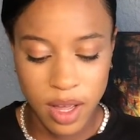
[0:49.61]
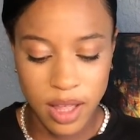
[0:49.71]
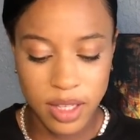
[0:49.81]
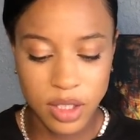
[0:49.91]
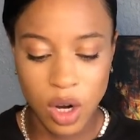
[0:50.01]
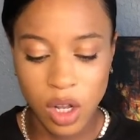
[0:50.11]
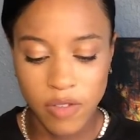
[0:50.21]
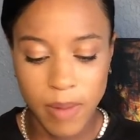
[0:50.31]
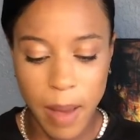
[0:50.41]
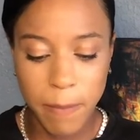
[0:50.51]
and these are all
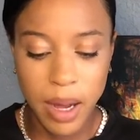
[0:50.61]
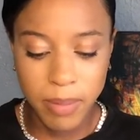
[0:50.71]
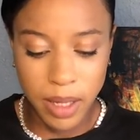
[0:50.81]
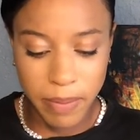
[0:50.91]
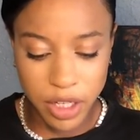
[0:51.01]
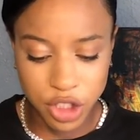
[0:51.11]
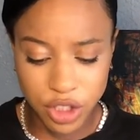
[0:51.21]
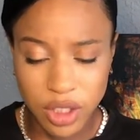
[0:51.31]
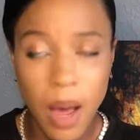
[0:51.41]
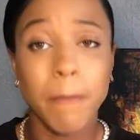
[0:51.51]
of my public
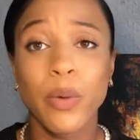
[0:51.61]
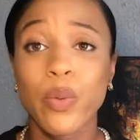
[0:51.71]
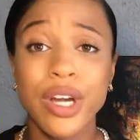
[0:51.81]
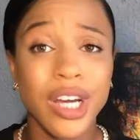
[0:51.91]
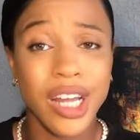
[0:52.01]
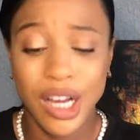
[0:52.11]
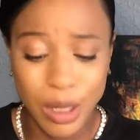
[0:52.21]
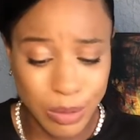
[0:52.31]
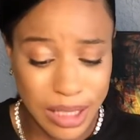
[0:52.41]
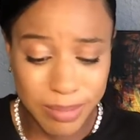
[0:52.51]
pictures, but we're gonna
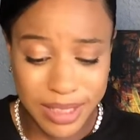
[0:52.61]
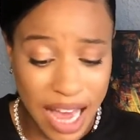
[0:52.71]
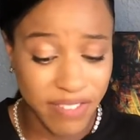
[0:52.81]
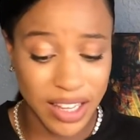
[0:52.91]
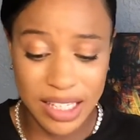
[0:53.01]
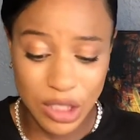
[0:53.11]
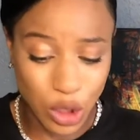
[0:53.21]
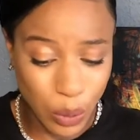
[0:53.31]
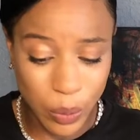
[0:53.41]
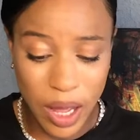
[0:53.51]
go deep diving
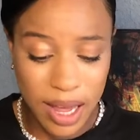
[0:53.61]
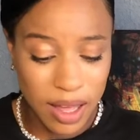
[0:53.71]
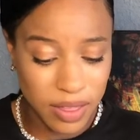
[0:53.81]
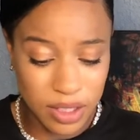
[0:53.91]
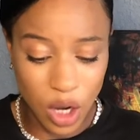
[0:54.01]
into this